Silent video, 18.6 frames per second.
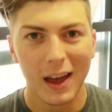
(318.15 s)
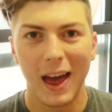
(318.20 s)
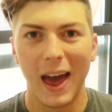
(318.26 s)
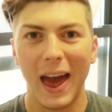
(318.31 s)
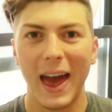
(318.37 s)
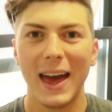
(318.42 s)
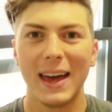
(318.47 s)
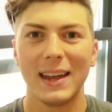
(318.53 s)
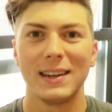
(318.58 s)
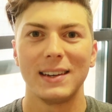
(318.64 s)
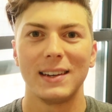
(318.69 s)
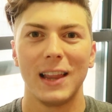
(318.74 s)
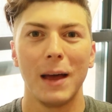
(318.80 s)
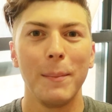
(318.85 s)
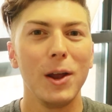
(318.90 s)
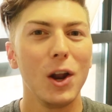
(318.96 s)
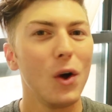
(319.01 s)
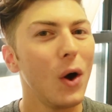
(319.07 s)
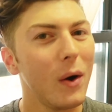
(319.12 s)
and
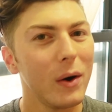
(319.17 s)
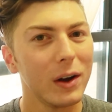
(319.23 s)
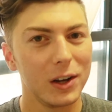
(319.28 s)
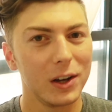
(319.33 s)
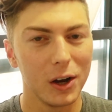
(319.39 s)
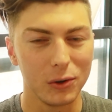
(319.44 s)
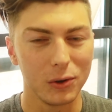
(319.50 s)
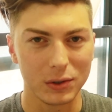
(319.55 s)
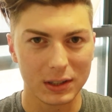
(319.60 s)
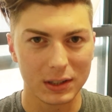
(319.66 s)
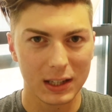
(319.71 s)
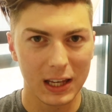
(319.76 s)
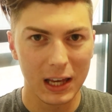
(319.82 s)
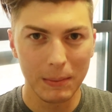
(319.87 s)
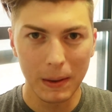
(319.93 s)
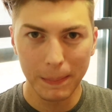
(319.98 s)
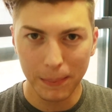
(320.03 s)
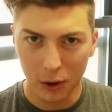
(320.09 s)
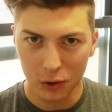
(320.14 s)
let me know how it goes.
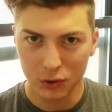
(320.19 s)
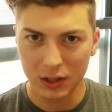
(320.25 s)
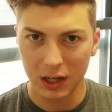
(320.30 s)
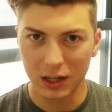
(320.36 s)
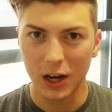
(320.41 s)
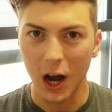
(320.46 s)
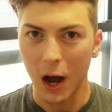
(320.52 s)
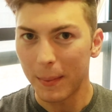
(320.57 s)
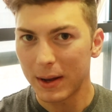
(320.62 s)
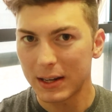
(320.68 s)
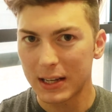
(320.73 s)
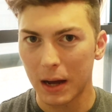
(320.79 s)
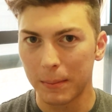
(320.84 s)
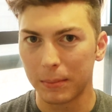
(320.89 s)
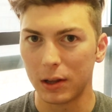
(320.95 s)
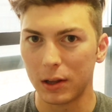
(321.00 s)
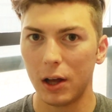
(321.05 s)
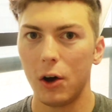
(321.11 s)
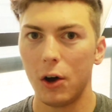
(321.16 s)
Keep me posted, comment
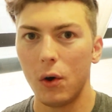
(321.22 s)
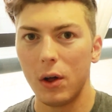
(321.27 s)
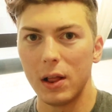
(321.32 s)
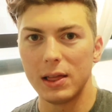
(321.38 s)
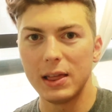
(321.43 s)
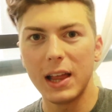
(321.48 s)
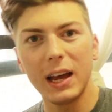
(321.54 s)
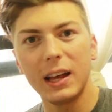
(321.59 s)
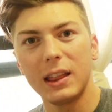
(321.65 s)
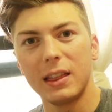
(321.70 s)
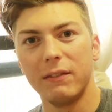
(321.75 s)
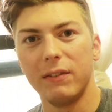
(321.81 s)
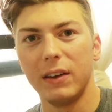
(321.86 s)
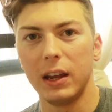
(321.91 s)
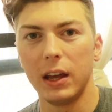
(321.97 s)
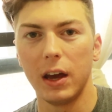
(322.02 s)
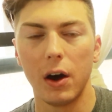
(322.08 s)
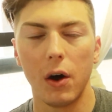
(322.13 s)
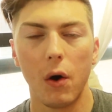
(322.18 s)
down below, like the
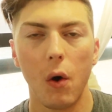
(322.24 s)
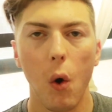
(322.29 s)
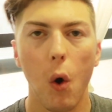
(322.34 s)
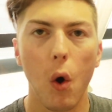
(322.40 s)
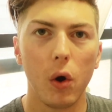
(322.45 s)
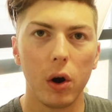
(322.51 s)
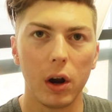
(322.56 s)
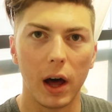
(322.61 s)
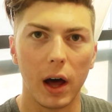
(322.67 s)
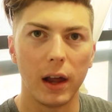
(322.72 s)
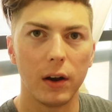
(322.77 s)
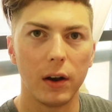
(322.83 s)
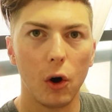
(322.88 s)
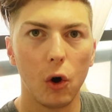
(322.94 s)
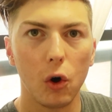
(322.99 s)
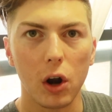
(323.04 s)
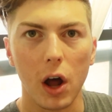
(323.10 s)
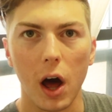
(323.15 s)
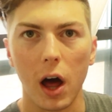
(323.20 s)
video. Hold on,
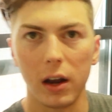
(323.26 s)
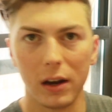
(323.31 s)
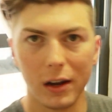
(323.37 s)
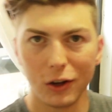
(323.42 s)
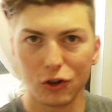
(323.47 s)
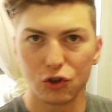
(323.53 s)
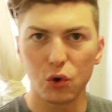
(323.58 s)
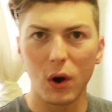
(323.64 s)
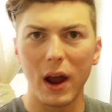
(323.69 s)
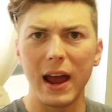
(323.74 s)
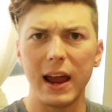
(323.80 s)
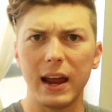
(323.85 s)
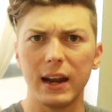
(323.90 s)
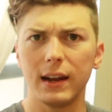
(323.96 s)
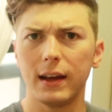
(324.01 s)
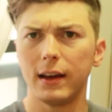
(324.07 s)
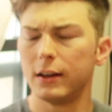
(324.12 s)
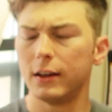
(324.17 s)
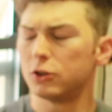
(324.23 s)
hold on.
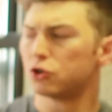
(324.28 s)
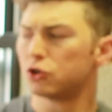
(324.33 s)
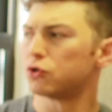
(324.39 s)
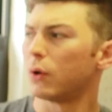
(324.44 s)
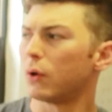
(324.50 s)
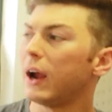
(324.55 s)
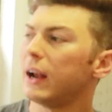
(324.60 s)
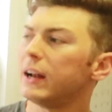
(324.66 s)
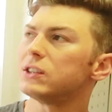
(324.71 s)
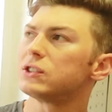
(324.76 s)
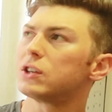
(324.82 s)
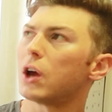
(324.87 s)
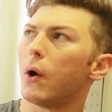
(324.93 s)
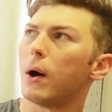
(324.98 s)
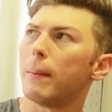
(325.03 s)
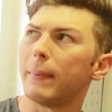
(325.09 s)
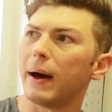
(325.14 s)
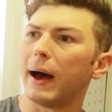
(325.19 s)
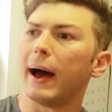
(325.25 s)
Train, train is
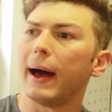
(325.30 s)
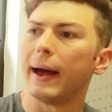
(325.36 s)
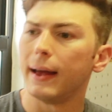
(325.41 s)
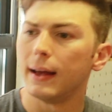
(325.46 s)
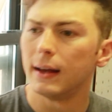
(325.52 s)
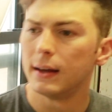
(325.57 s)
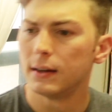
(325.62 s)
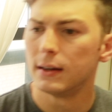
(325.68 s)
going by.